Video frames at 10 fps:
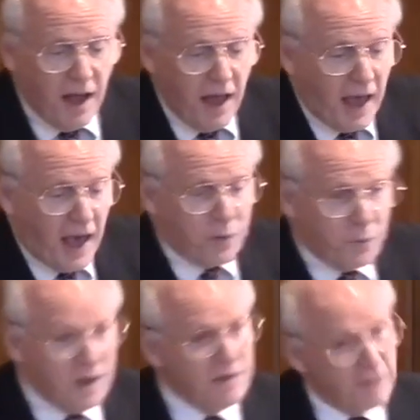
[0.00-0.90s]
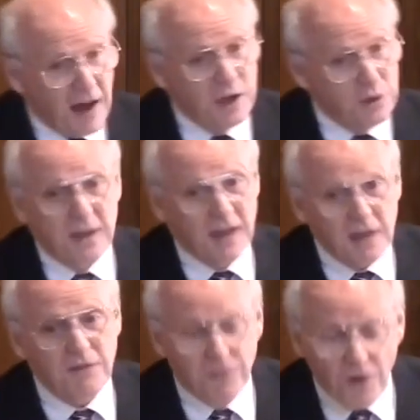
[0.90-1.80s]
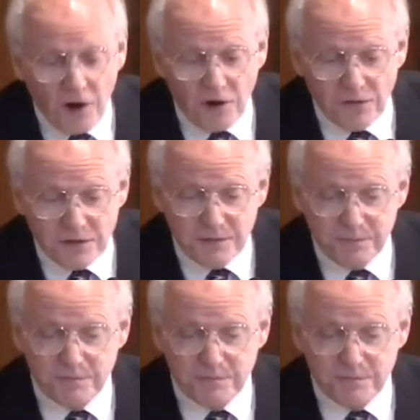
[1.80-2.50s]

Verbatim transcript: And we invite you to get involved.